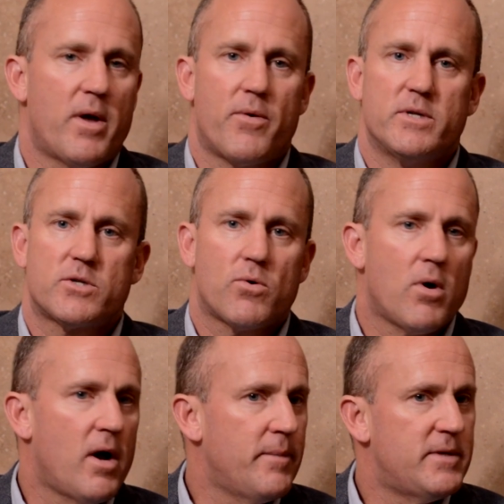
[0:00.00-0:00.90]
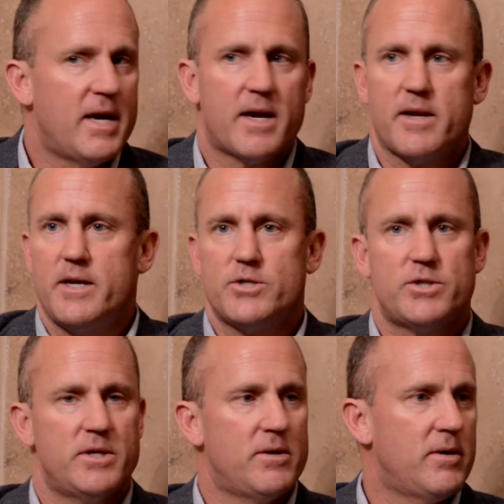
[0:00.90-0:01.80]
whether it's crime
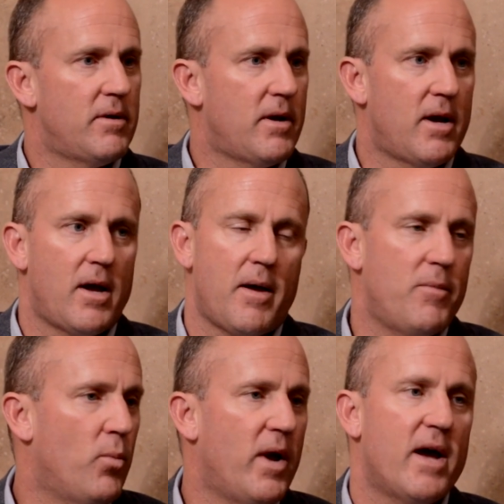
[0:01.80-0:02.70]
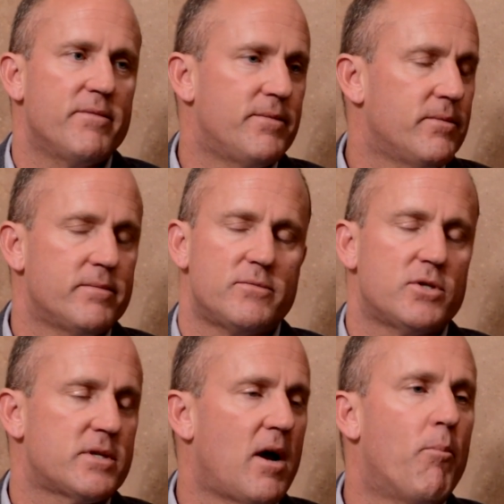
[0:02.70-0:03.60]
technician, I mean, we have
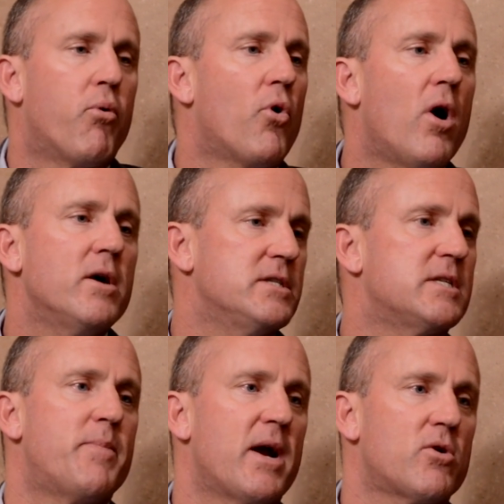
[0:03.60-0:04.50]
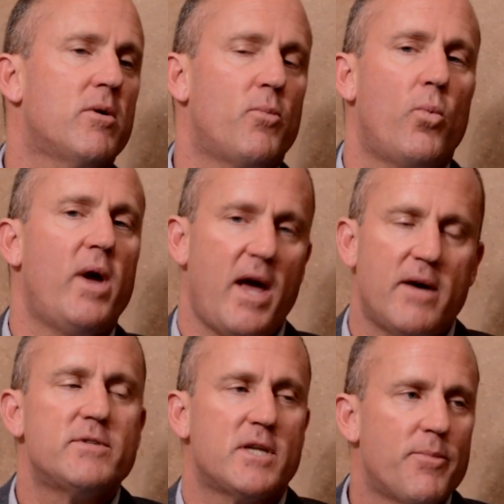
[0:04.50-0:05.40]
just a broad spectrum. We
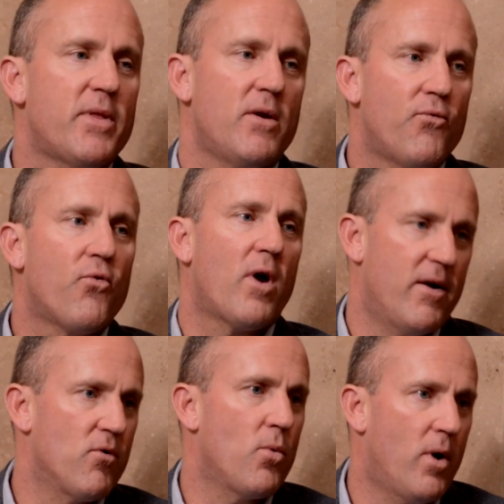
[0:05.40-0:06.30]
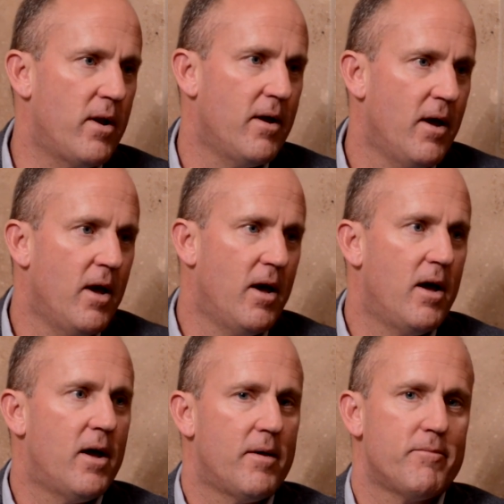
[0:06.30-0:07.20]
have something for everyone,
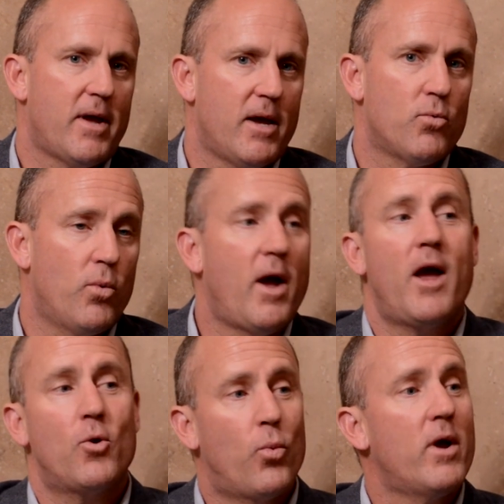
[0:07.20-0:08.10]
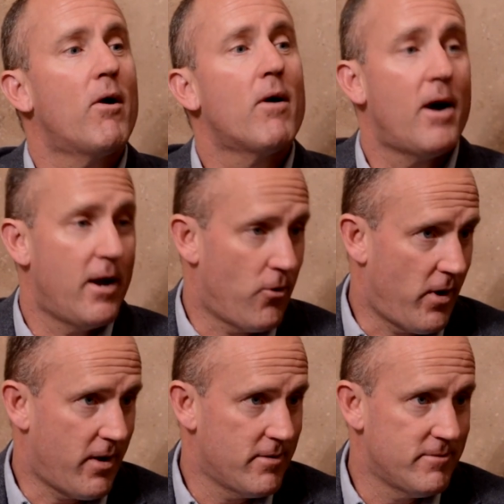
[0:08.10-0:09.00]
and we are
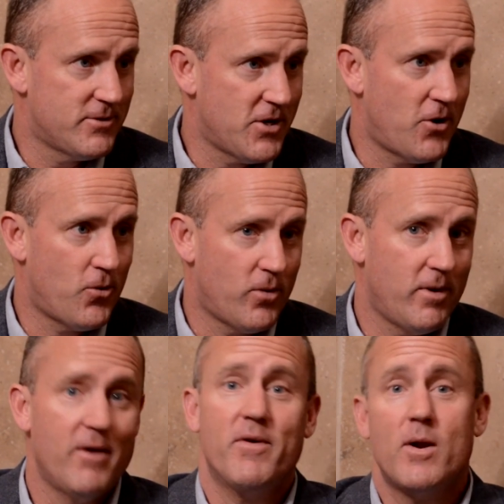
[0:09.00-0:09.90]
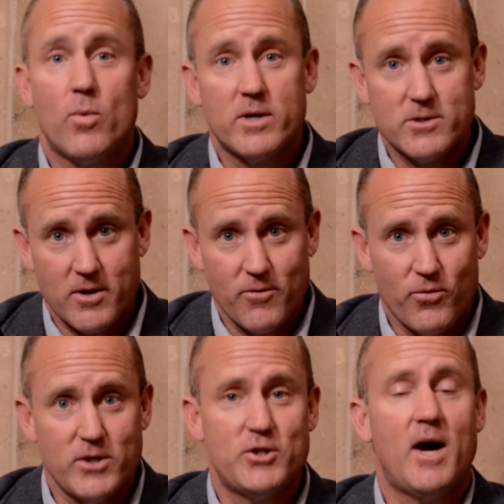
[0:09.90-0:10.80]
hiring. So if anyone is looking
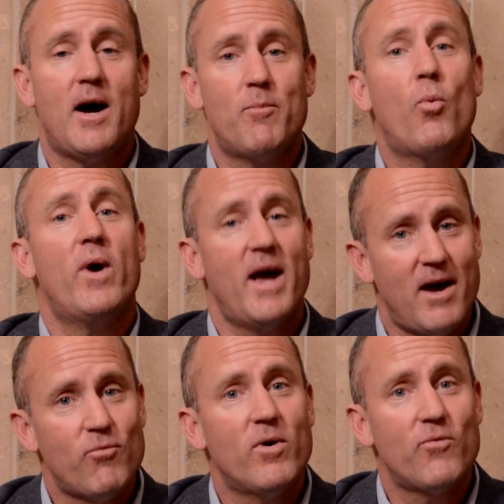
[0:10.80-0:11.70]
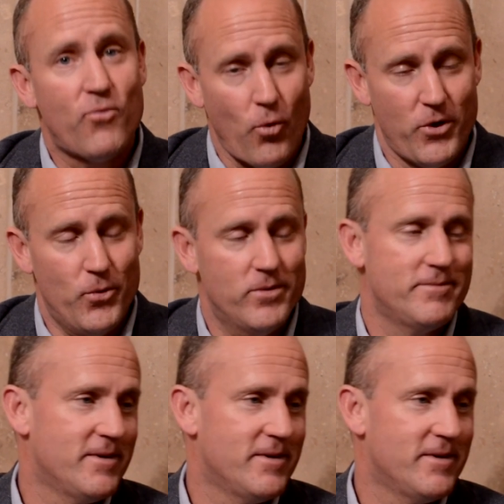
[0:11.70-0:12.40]
for a job, we have one for you.